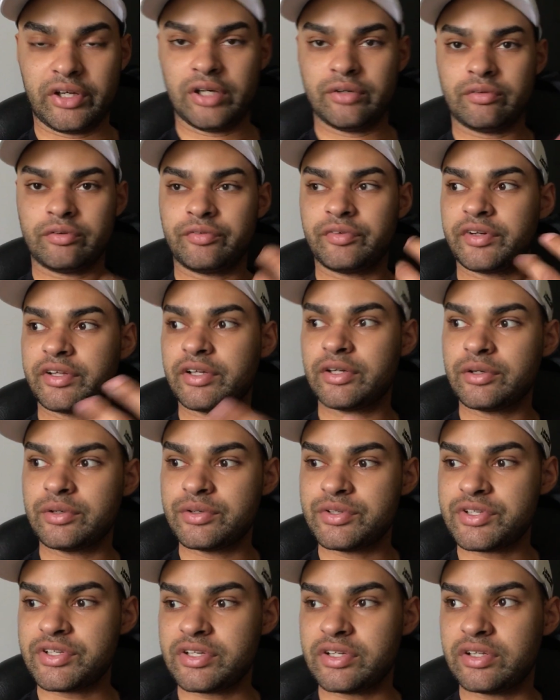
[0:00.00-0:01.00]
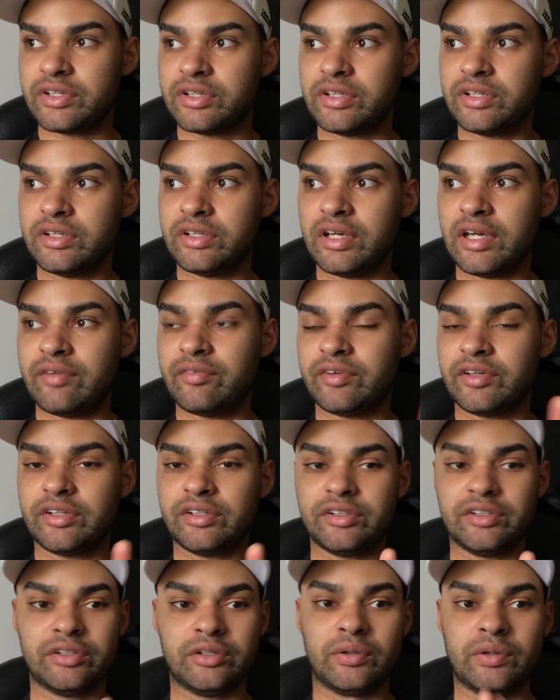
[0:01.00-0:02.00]
cover videos and
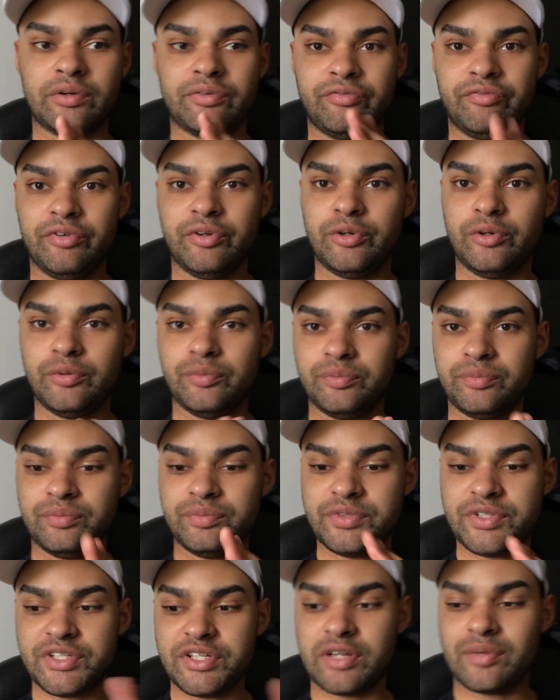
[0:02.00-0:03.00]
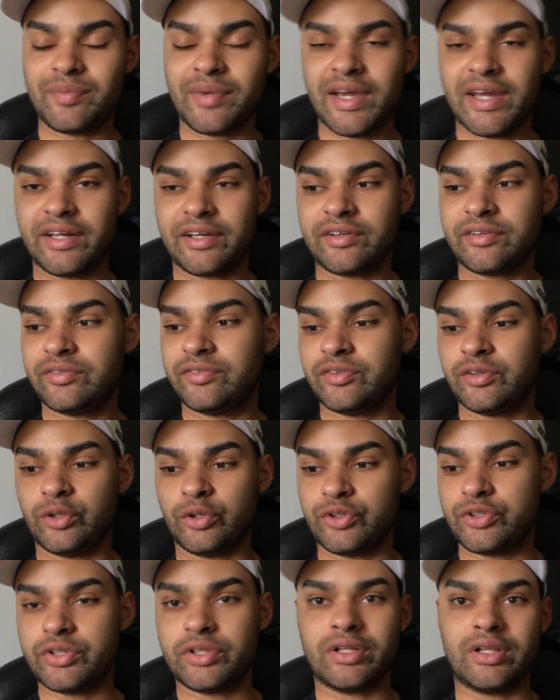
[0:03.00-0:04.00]
having a film cinematic
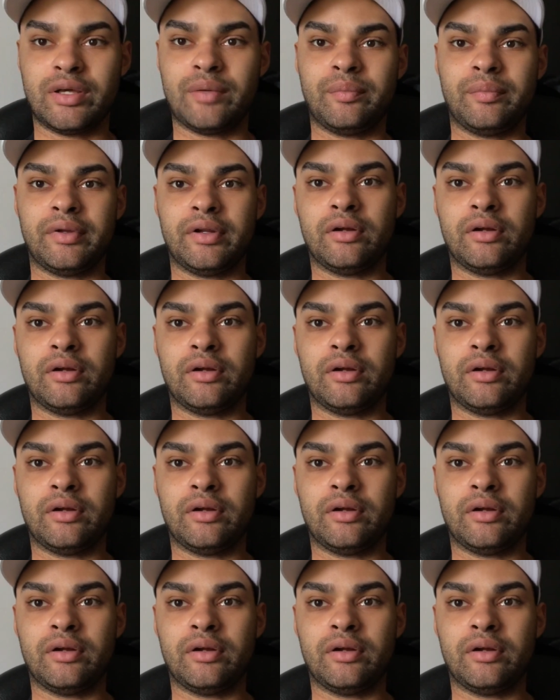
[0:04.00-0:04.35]
feel to them,